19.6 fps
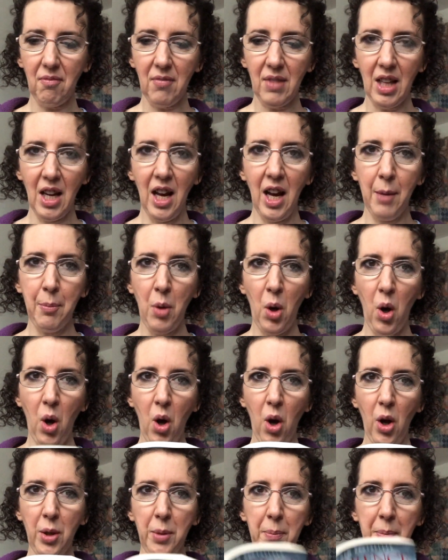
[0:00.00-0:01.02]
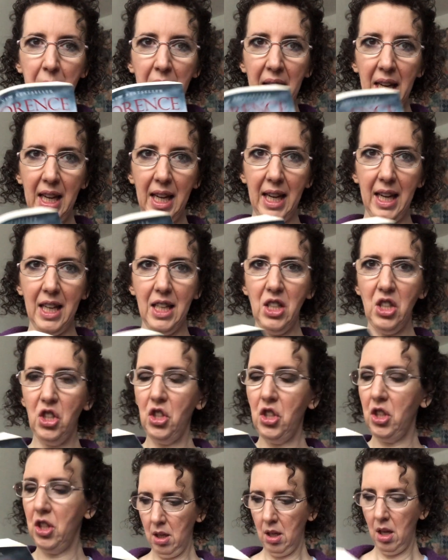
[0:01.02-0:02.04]
I'm on
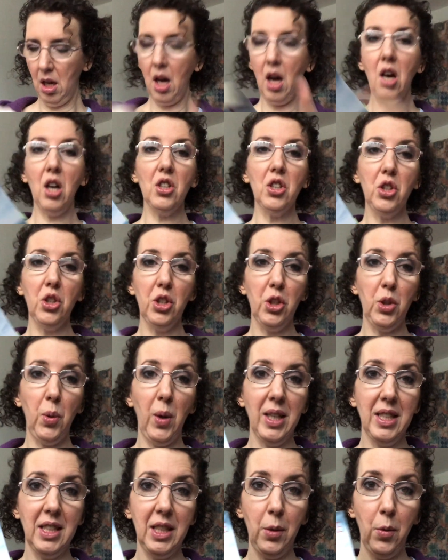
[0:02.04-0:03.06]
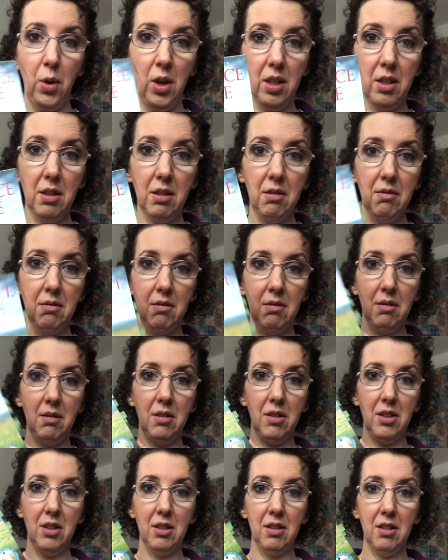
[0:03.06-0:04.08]
page 121.
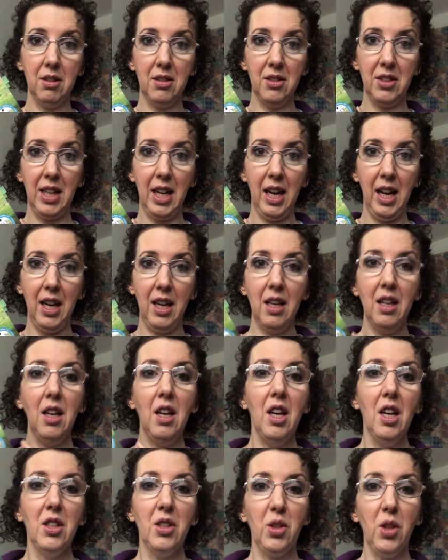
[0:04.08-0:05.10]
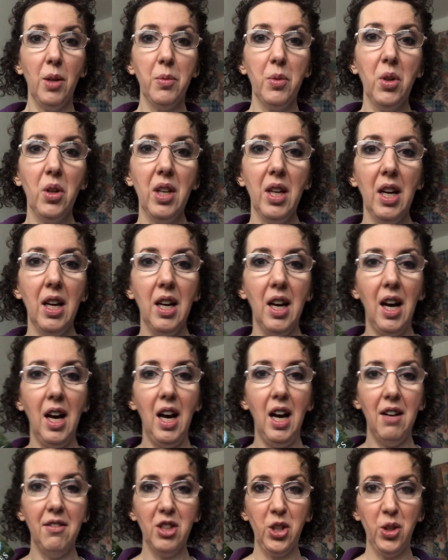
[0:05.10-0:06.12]
Okay, so I'm going to
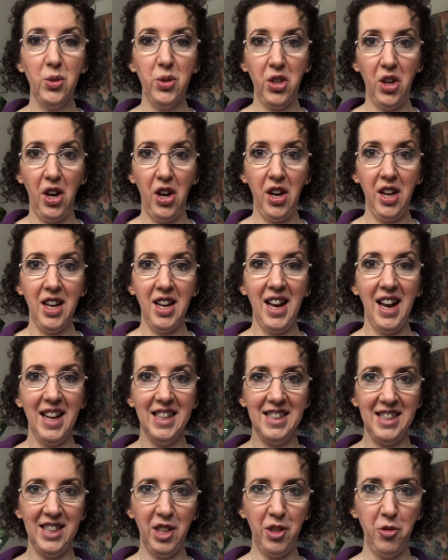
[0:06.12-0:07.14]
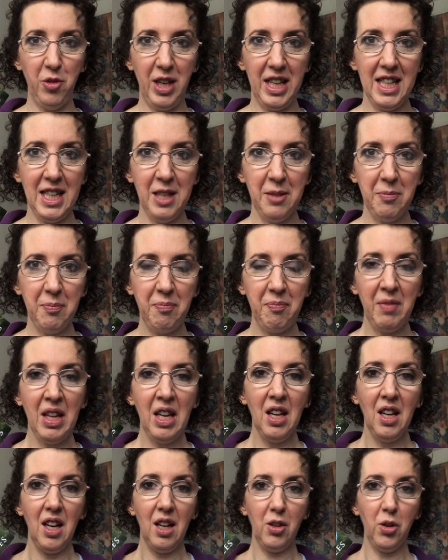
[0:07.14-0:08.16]
have a go now and sit and read it.
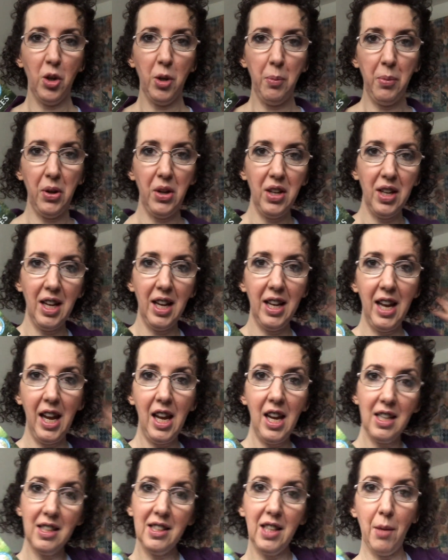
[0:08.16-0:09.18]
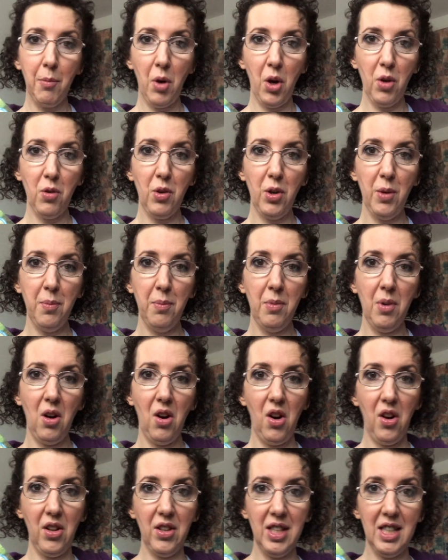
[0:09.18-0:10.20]
I'm going to put an ASMR room
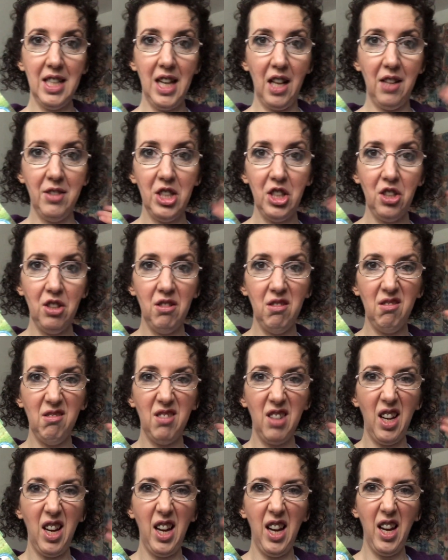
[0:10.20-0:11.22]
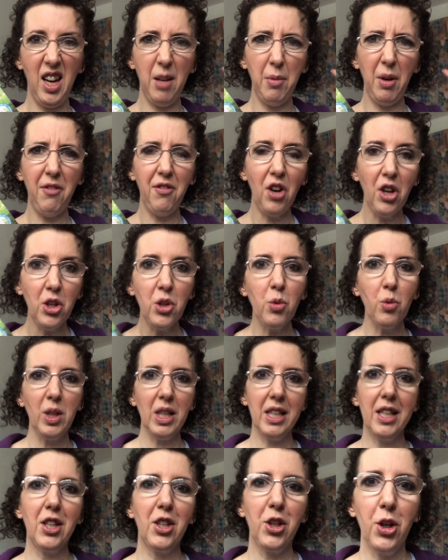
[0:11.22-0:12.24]
on the television. I found a
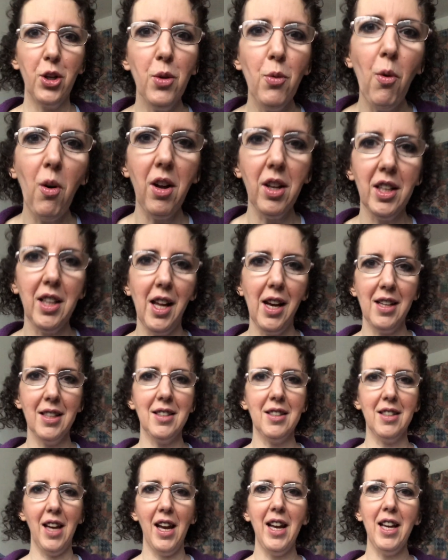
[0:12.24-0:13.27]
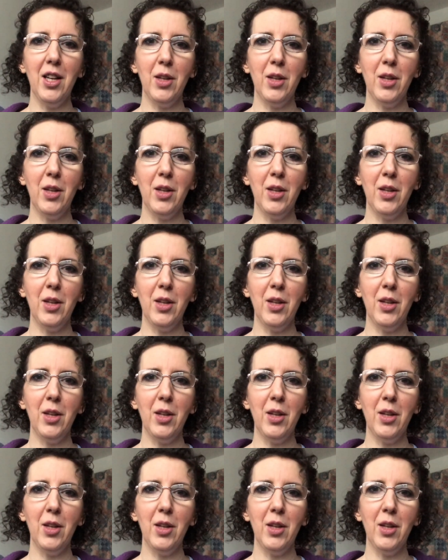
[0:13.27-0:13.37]
really good one last night.